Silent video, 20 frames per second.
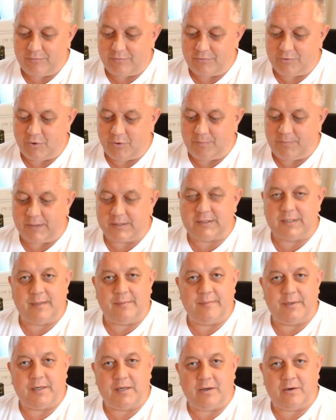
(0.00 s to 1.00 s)
compact
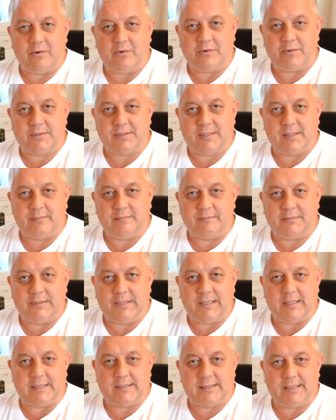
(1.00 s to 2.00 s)
camera or some
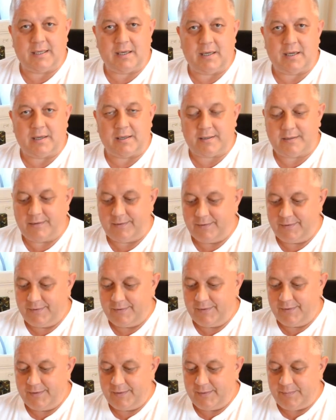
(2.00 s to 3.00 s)
D S L R
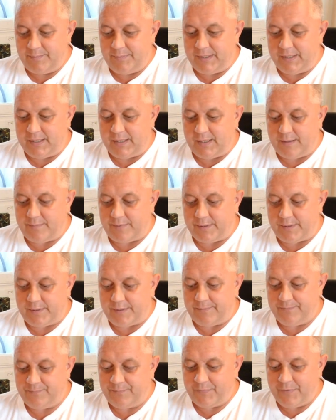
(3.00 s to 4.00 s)
big camera.